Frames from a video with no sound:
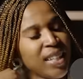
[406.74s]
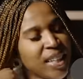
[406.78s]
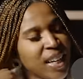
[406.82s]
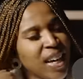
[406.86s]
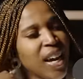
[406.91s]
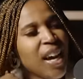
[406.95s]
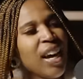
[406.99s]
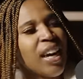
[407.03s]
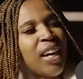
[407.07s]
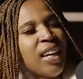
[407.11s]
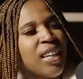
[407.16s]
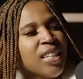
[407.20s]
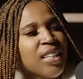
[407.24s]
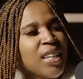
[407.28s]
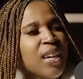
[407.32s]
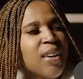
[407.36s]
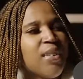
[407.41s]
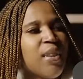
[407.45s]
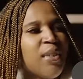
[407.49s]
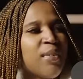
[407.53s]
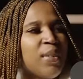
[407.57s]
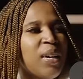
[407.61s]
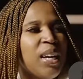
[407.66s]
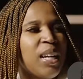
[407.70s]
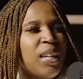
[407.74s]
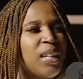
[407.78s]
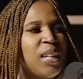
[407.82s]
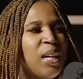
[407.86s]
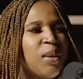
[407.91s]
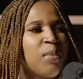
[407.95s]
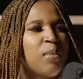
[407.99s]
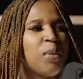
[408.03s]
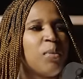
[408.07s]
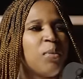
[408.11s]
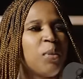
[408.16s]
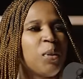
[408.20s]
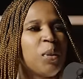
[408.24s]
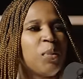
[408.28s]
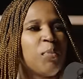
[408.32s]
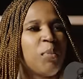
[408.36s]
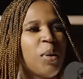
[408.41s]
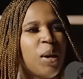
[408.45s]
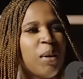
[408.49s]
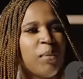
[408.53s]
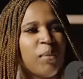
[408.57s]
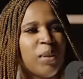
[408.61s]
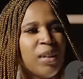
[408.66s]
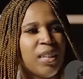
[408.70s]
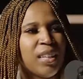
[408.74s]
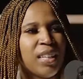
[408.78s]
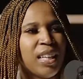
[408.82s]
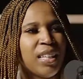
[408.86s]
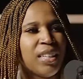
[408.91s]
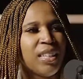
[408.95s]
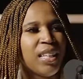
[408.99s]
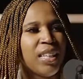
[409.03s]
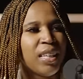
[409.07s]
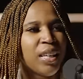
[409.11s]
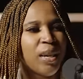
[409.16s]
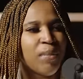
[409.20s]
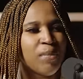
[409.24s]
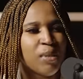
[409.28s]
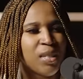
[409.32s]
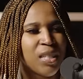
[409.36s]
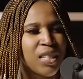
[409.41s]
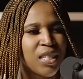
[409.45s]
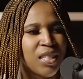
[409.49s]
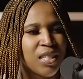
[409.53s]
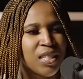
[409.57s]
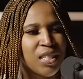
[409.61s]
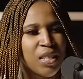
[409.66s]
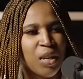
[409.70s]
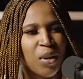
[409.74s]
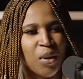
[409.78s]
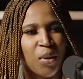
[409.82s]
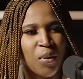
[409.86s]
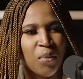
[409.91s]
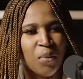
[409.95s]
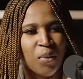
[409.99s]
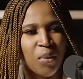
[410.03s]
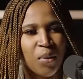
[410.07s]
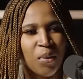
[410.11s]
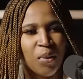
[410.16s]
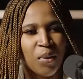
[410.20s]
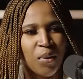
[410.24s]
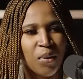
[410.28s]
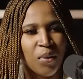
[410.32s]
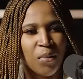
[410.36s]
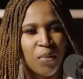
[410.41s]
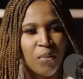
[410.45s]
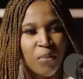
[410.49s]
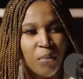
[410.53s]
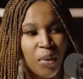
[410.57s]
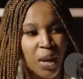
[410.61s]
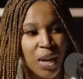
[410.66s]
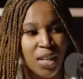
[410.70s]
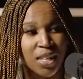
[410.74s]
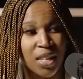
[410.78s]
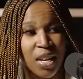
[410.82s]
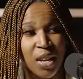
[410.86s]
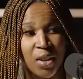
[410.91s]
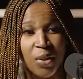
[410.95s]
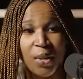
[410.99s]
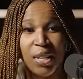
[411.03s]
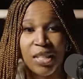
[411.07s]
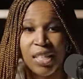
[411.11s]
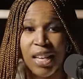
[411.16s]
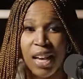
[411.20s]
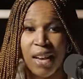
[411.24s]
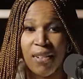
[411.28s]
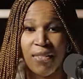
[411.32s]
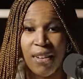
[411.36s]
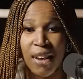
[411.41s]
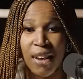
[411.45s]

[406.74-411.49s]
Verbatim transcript: Yeah, because I've gotten a lot of people that probably they think I'm just this terrible boss. And you could say if